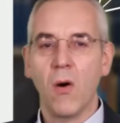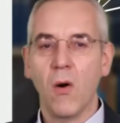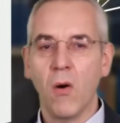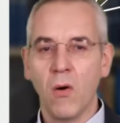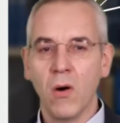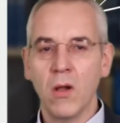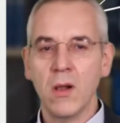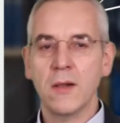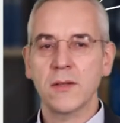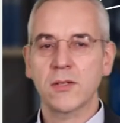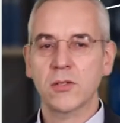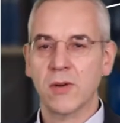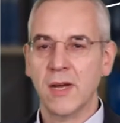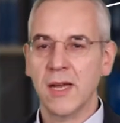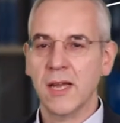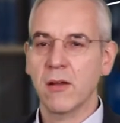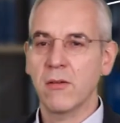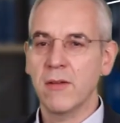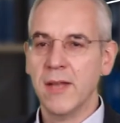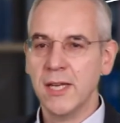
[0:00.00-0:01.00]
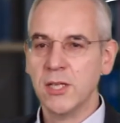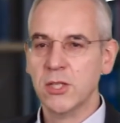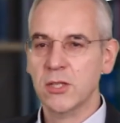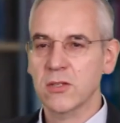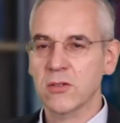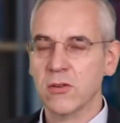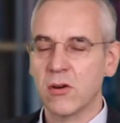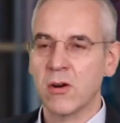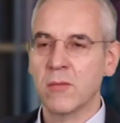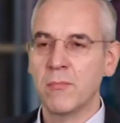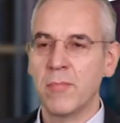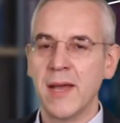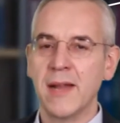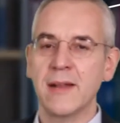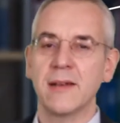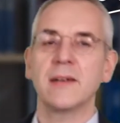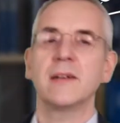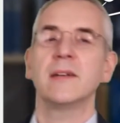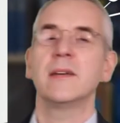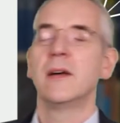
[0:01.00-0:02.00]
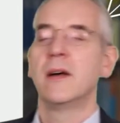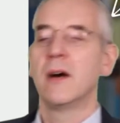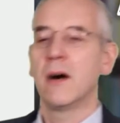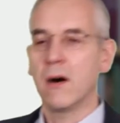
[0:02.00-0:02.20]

all triangulations or better,